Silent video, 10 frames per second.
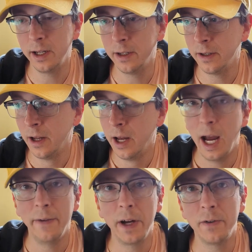And
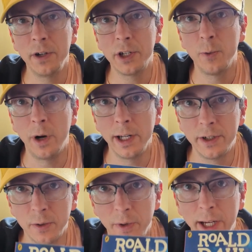have you ever just wanted
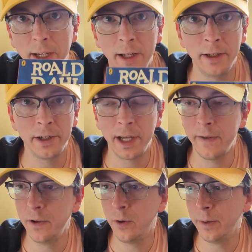to read and just
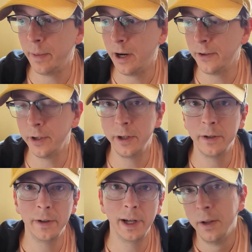have no one bother
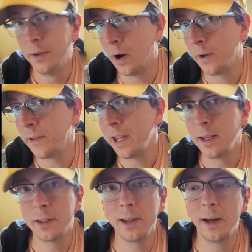you? There are
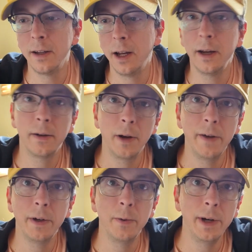things that, like,
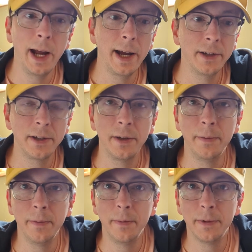everyone has
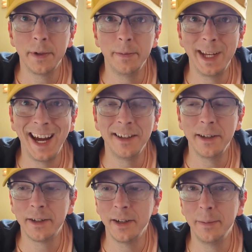some
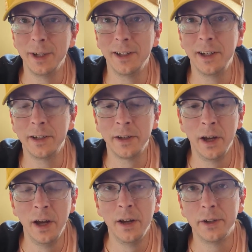talents and abilities.
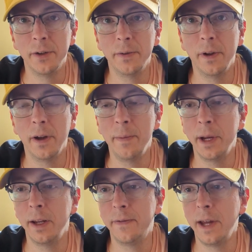So, I
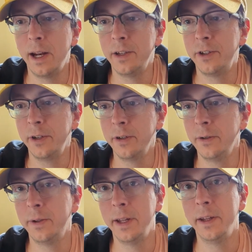mean, if that is
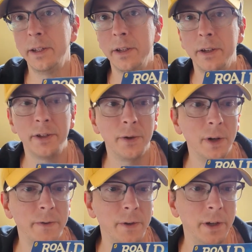you, then this is a
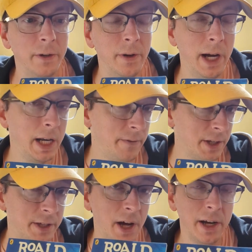story for you. And if
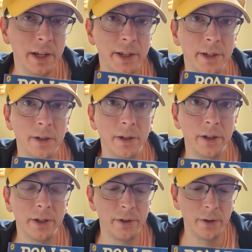it's not, it's still a
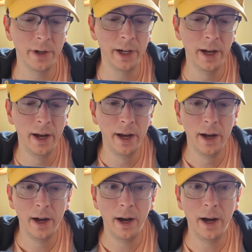good story.
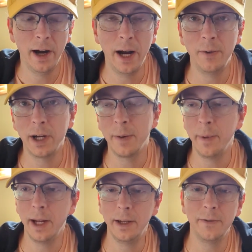I
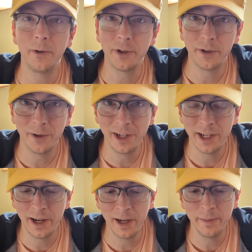recommend it for story
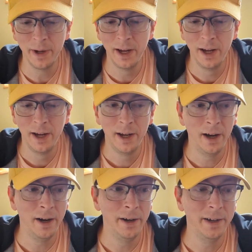time.
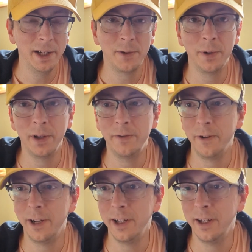It's really
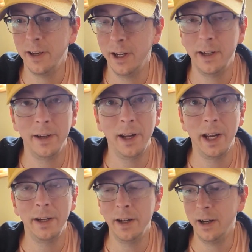funny.
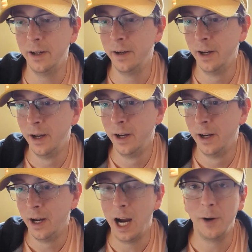And
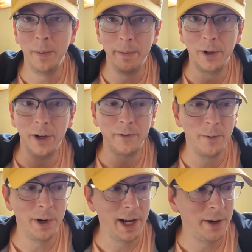I remember it from
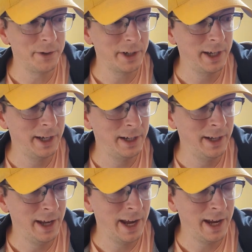when I was a
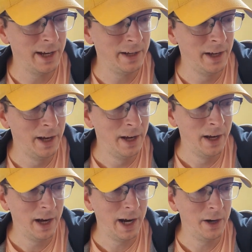kid. And
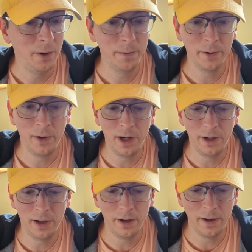I hope you
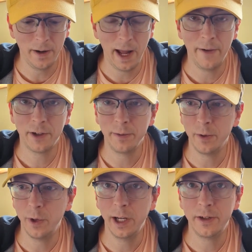all have someone
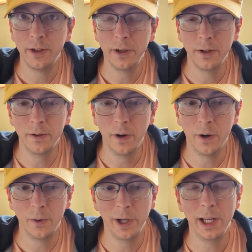read it to you
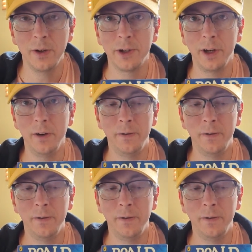or read it yourself.